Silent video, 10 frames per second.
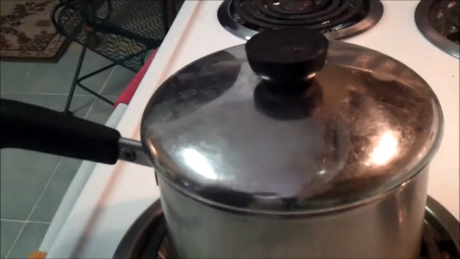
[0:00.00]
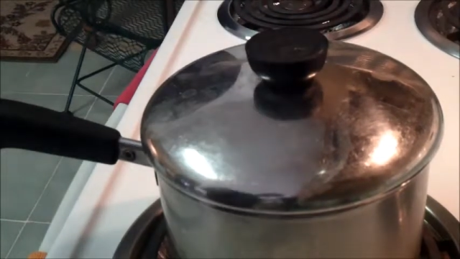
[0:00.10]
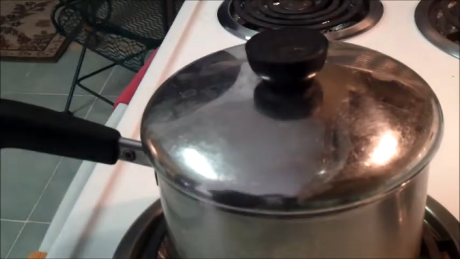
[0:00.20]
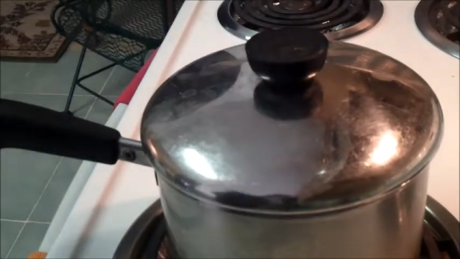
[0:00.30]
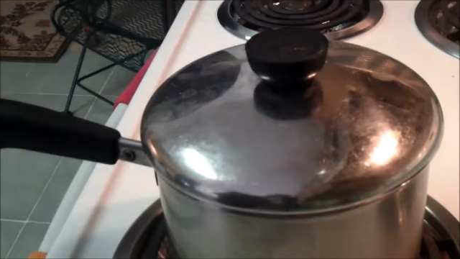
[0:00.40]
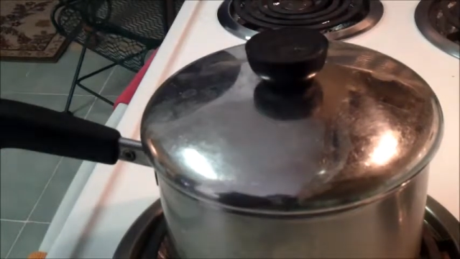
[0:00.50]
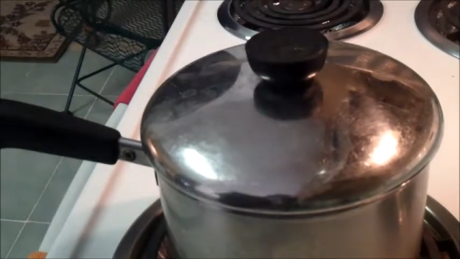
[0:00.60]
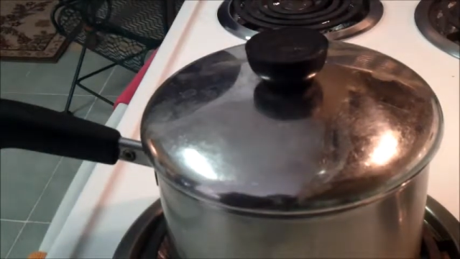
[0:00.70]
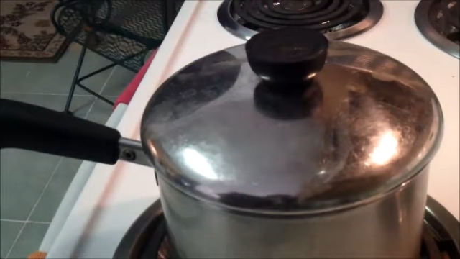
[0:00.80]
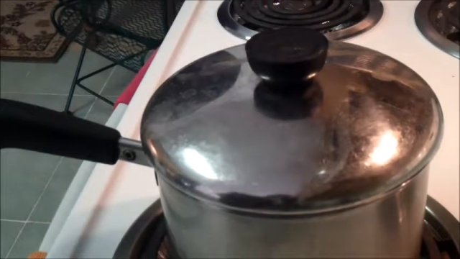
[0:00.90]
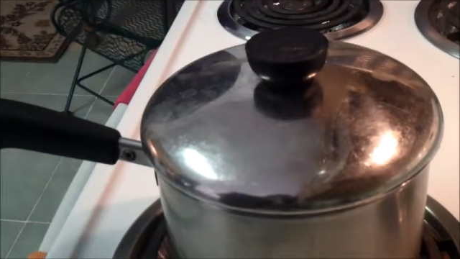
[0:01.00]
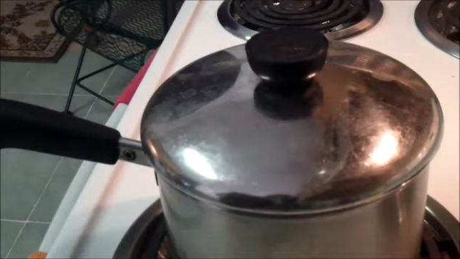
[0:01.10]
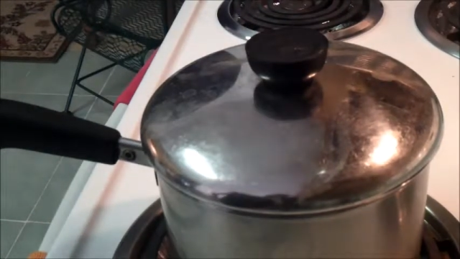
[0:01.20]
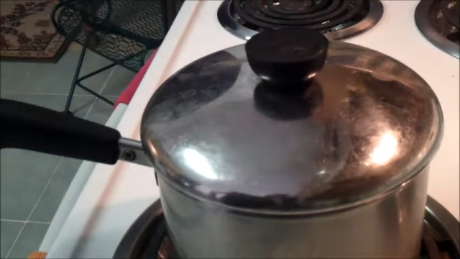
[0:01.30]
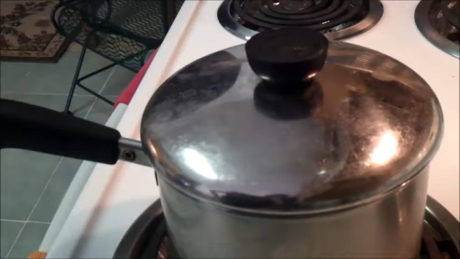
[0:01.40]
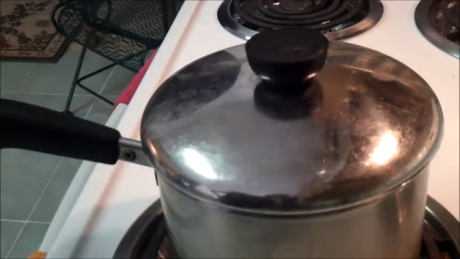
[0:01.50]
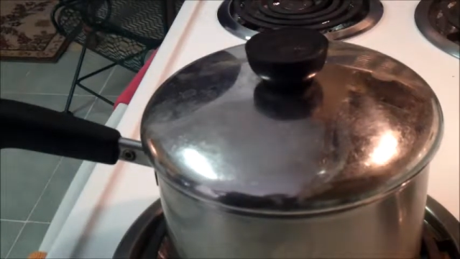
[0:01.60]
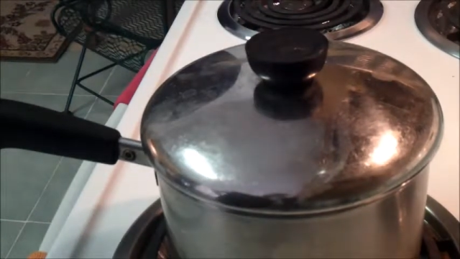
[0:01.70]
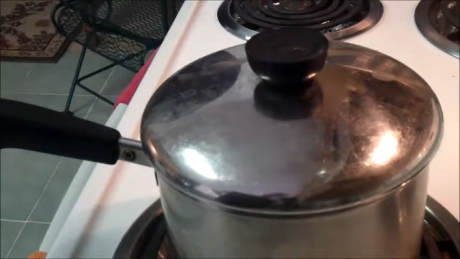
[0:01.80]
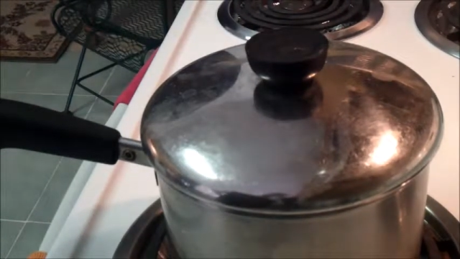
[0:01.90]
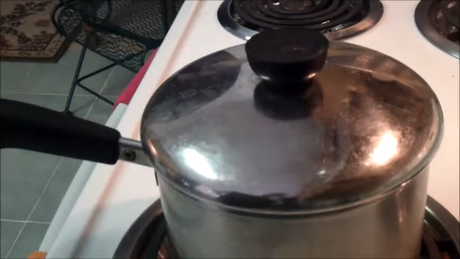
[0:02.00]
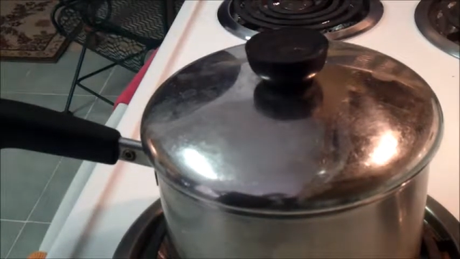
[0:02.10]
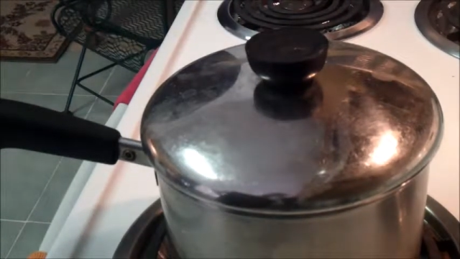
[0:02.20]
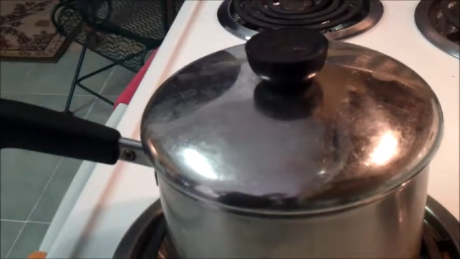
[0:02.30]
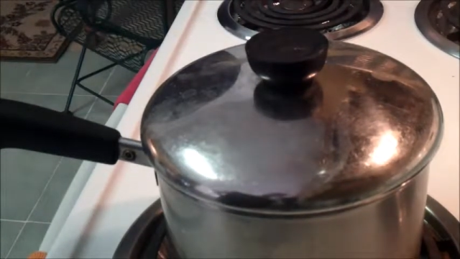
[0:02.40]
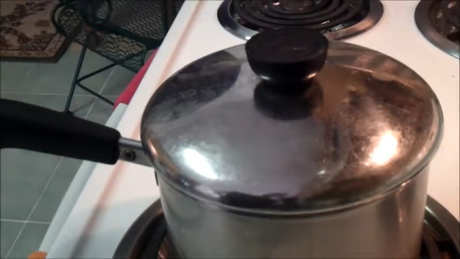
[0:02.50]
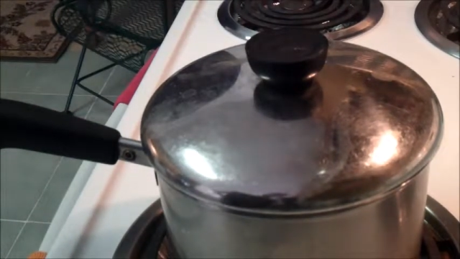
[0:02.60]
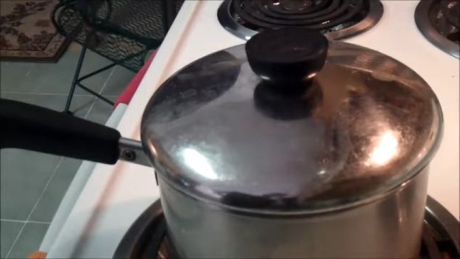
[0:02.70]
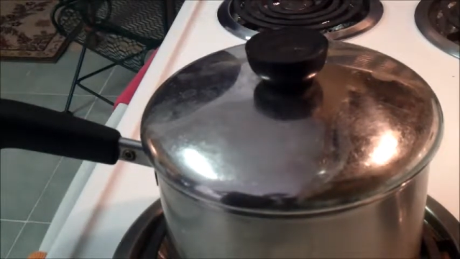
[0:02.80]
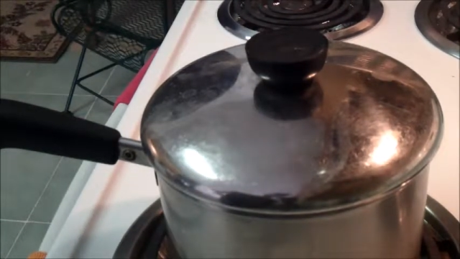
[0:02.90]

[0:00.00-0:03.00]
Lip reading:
(no speaker visible)